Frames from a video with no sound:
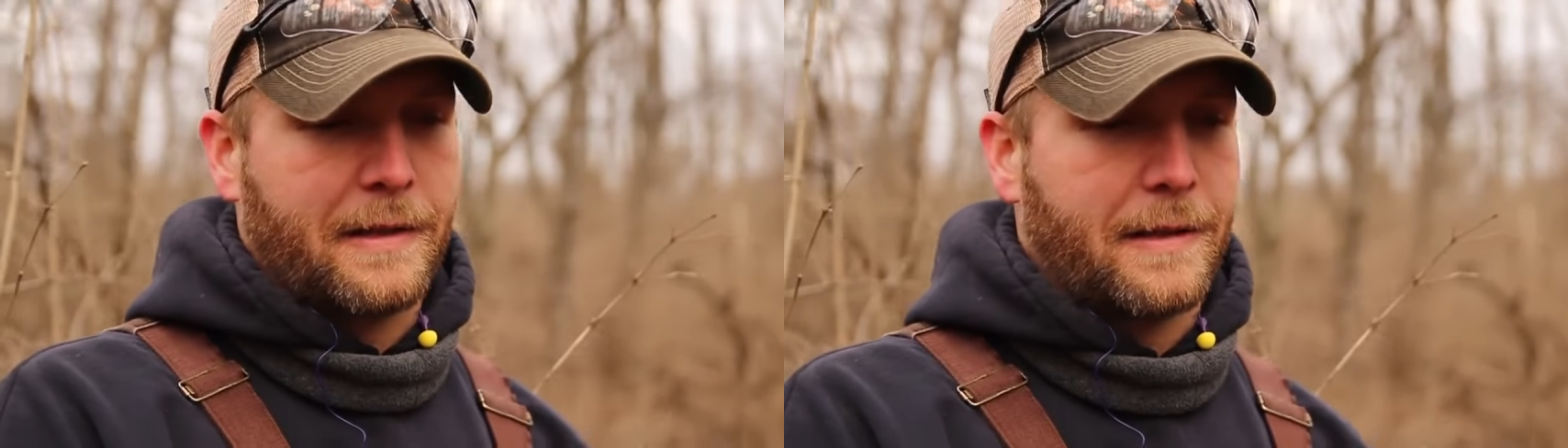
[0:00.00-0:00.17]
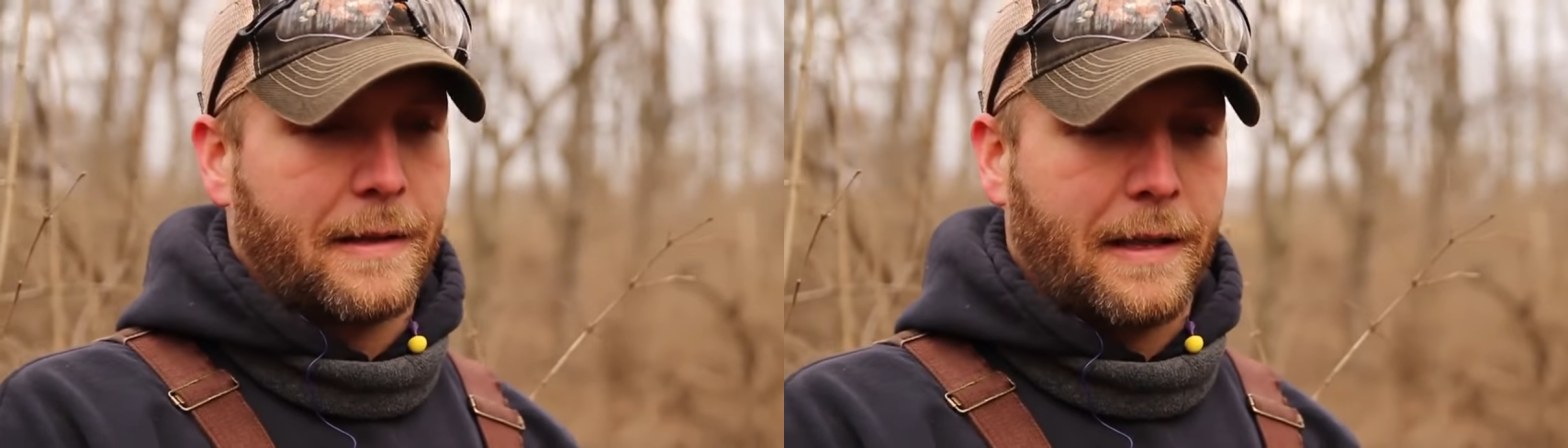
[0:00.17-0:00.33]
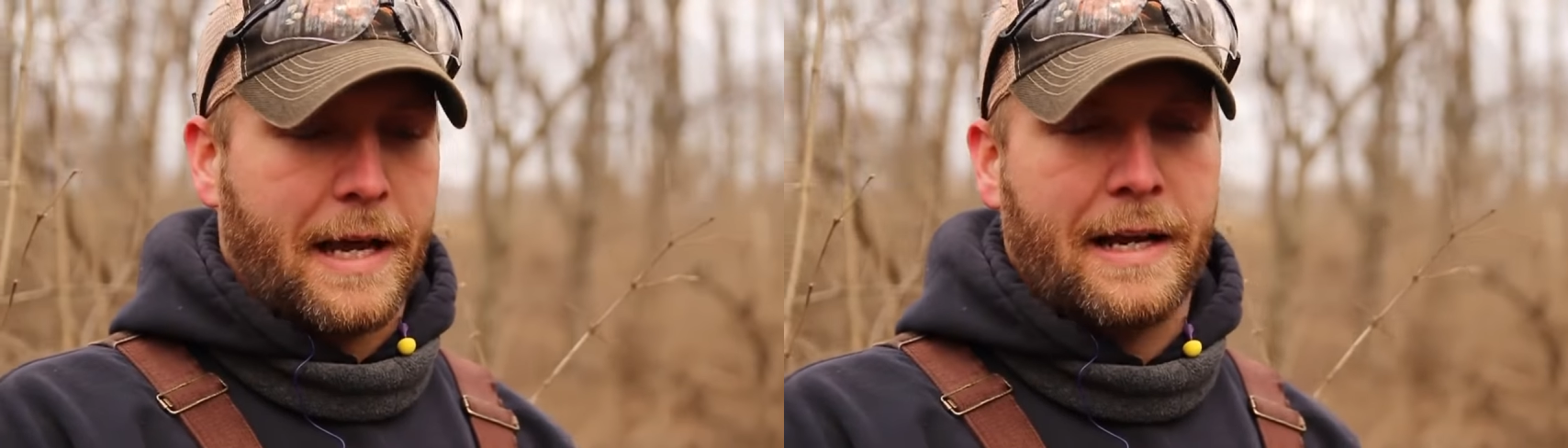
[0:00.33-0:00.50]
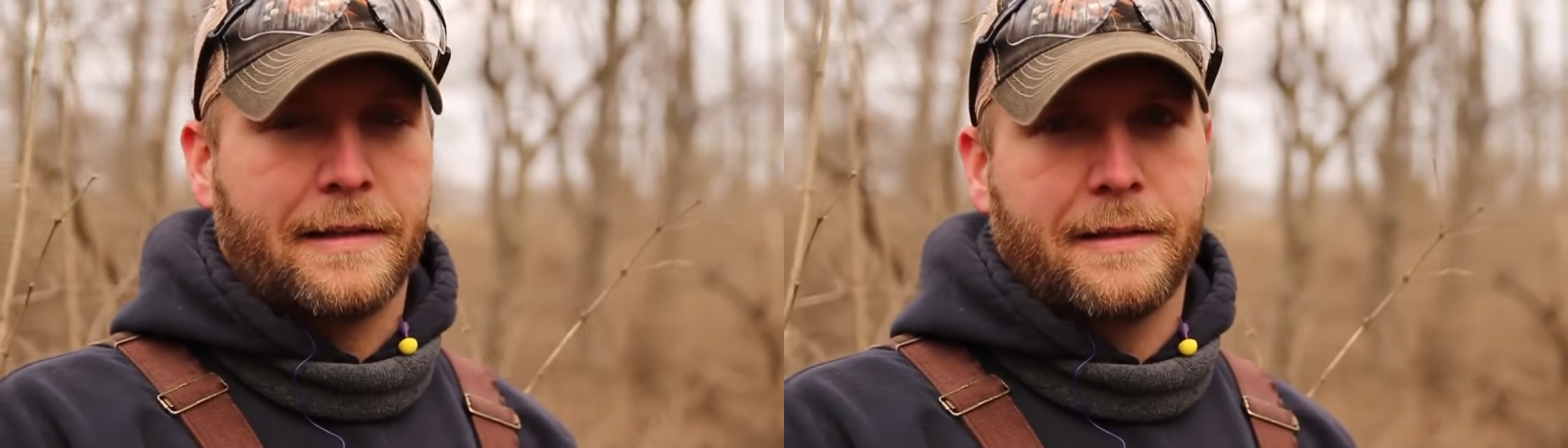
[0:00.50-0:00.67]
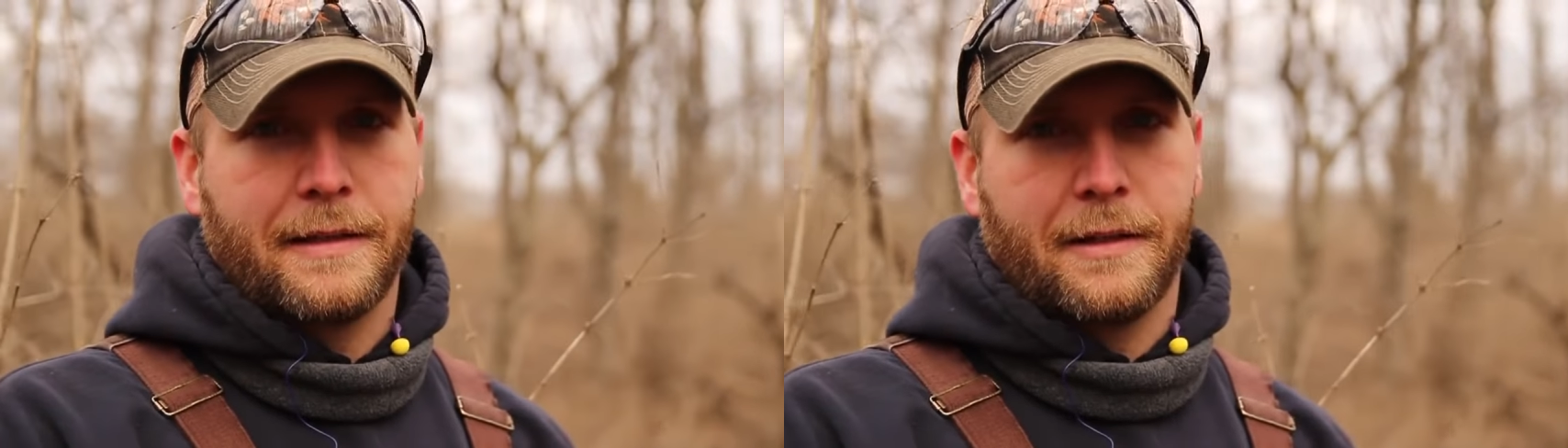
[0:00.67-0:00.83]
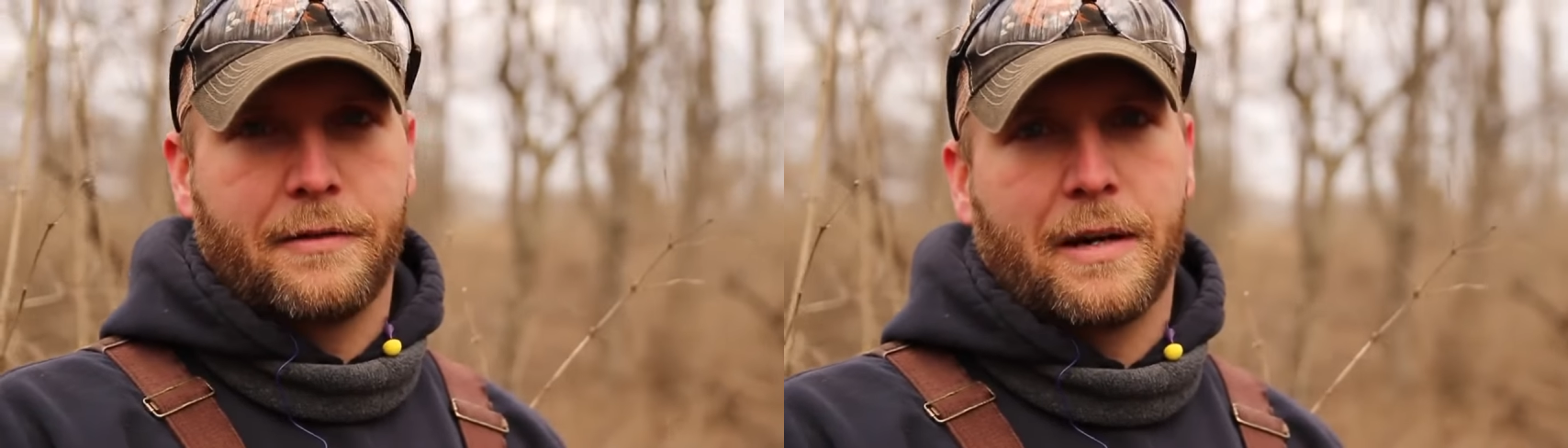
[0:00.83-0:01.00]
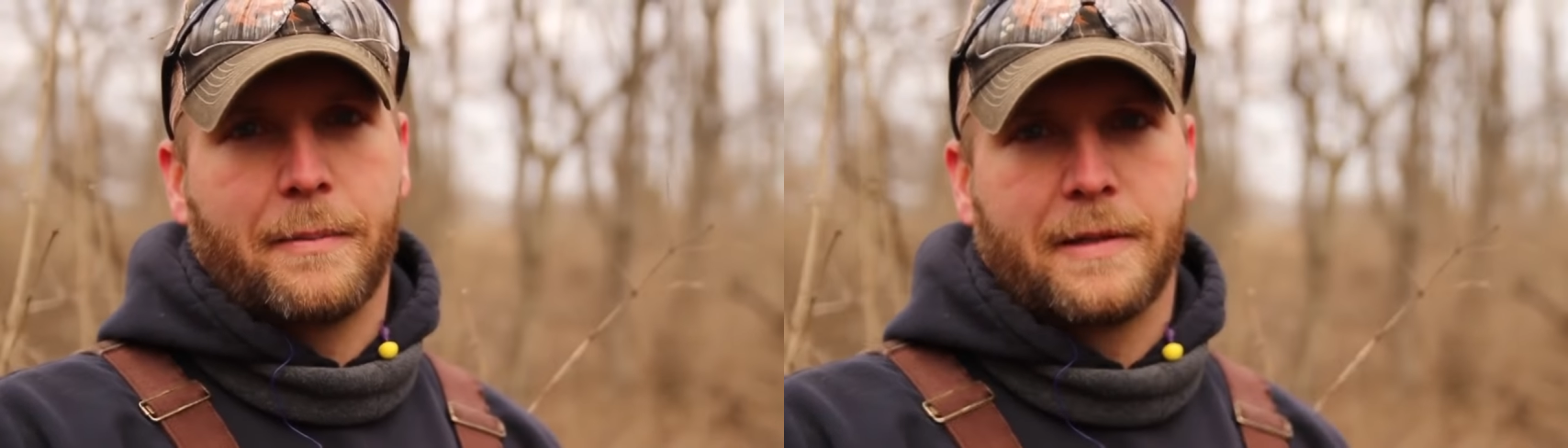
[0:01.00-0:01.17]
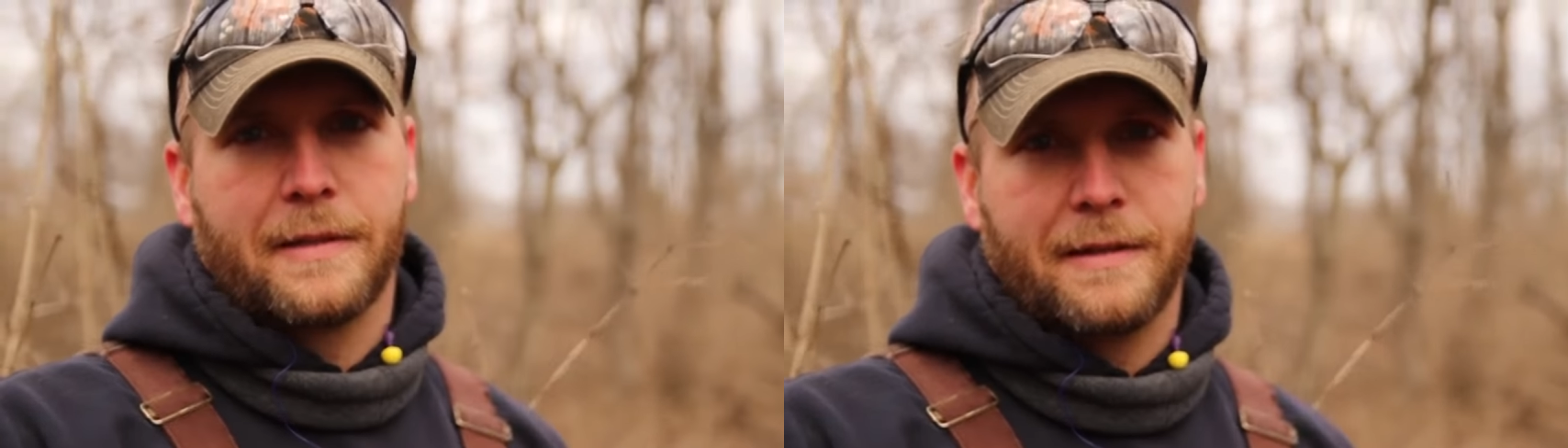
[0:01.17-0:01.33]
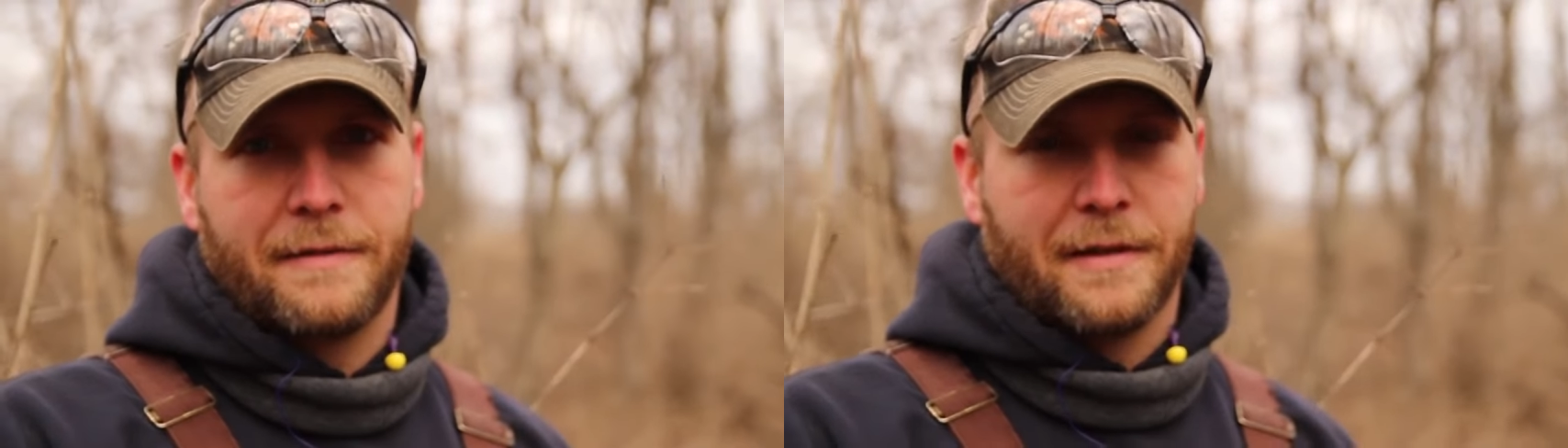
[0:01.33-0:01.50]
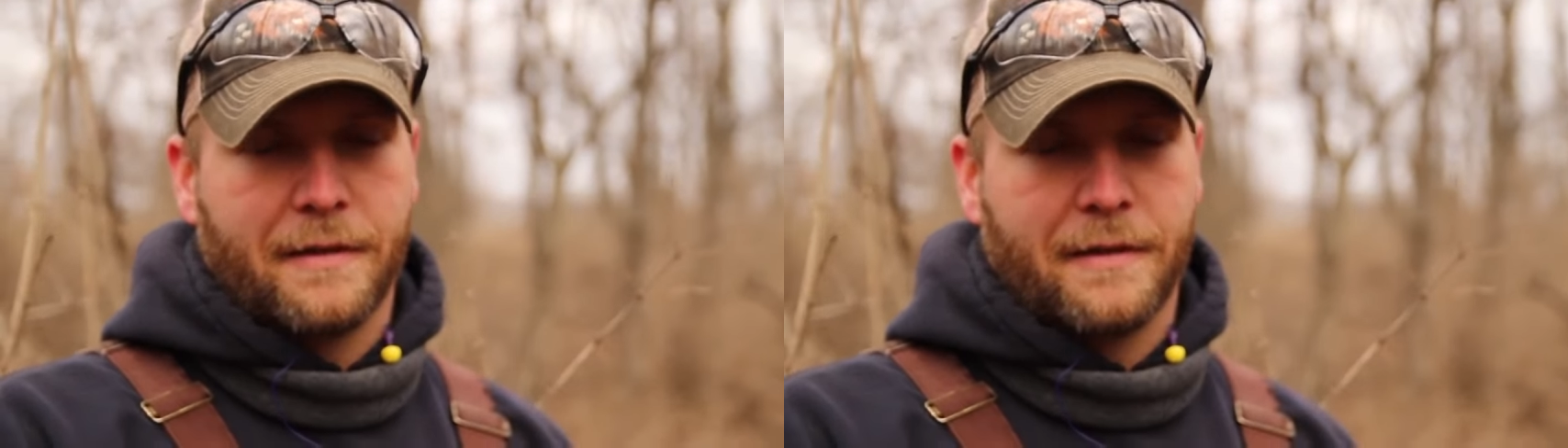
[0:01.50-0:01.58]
it's the last thing to drop its leaves